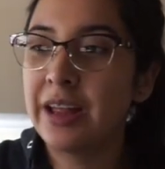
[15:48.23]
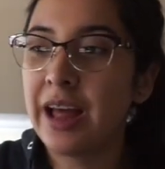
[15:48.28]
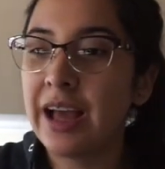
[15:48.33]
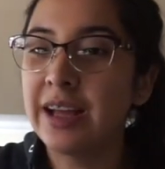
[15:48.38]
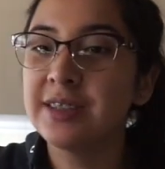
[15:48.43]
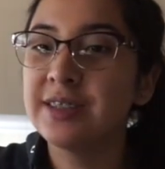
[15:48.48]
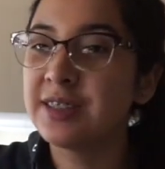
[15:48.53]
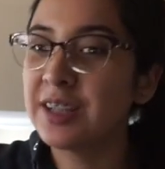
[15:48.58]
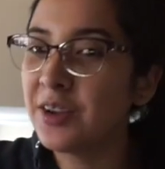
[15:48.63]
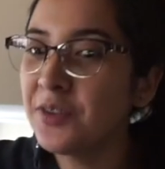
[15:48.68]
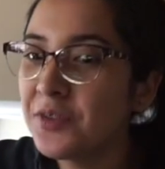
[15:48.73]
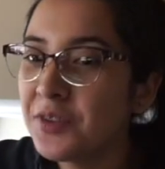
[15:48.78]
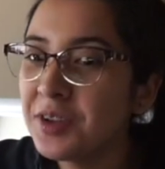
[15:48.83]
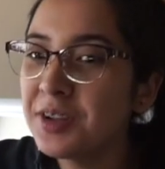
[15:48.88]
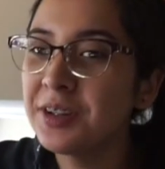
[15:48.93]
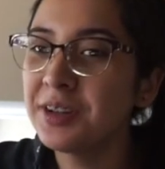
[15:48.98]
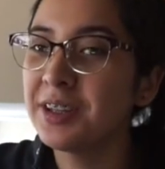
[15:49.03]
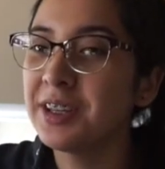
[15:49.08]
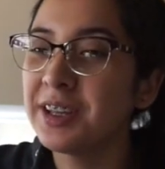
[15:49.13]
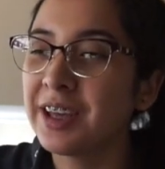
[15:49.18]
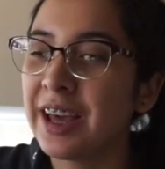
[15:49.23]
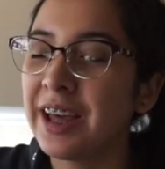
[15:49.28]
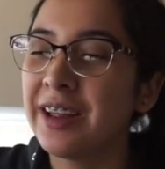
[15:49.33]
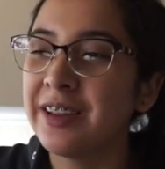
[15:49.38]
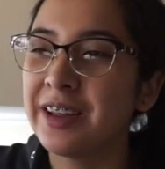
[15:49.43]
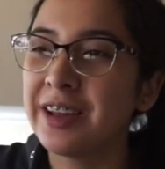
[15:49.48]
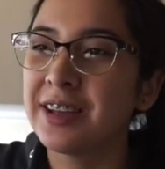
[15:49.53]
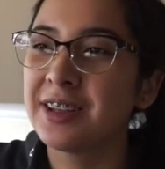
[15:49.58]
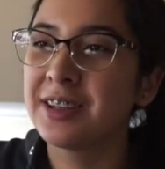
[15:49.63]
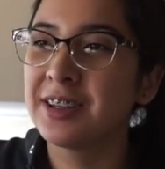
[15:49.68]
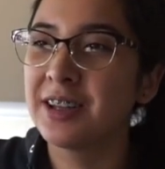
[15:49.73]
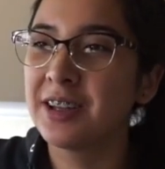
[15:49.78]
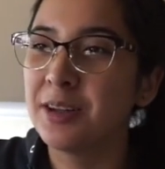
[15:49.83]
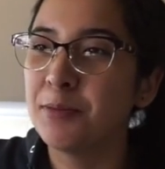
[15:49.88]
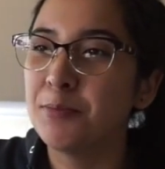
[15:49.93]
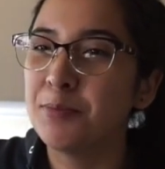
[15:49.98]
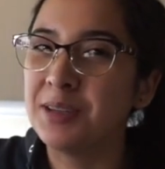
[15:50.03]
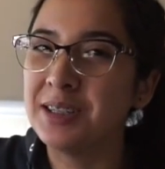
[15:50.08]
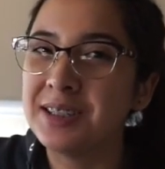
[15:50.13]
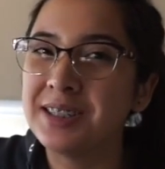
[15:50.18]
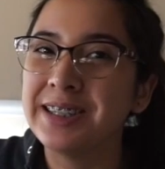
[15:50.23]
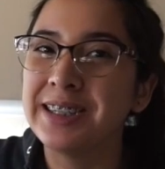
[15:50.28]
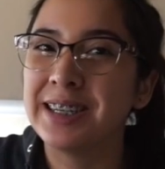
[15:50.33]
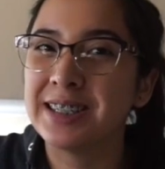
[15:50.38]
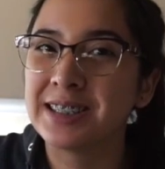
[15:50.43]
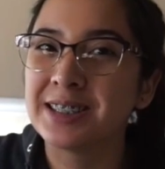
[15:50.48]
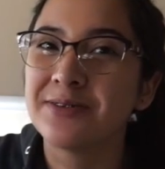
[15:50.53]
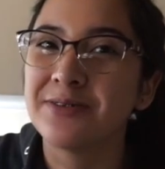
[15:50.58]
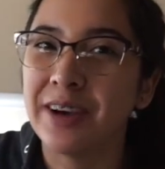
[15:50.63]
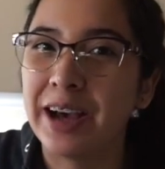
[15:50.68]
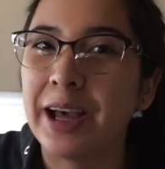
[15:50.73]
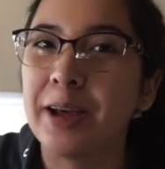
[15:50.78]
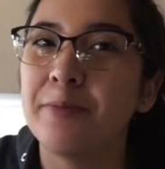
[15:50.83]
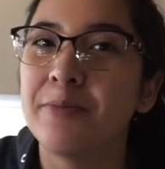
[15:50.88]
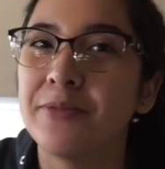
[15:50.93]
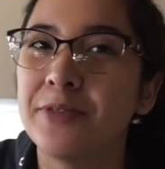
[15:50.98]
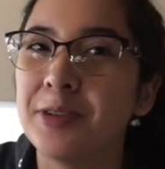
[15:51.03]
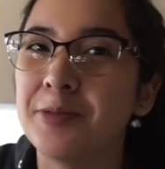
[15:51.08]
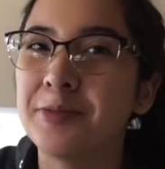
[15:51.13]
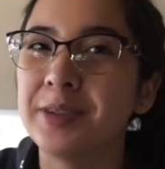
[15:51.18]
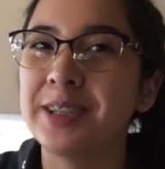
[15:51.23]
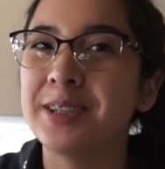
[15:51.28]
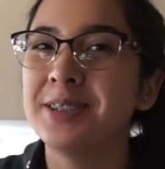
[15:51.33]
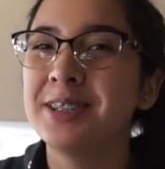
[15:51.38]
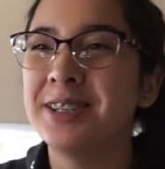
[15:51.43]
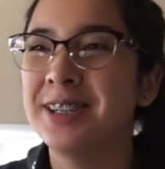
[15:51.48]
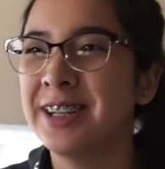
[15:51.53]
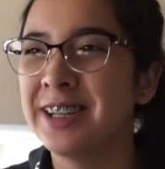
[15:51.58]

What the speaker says: I definitely get like a BTS vibe from it.